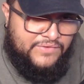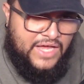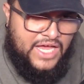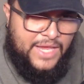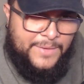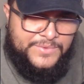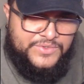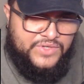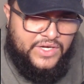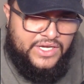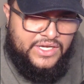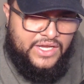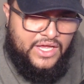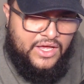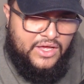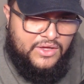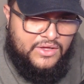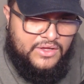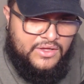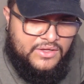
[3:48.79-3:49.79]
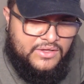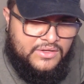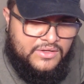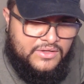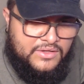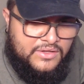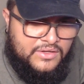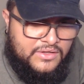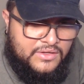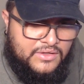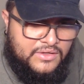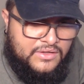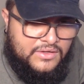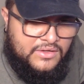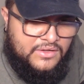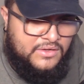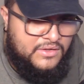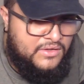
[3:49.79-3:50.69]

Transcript: vibes right now. What did I do?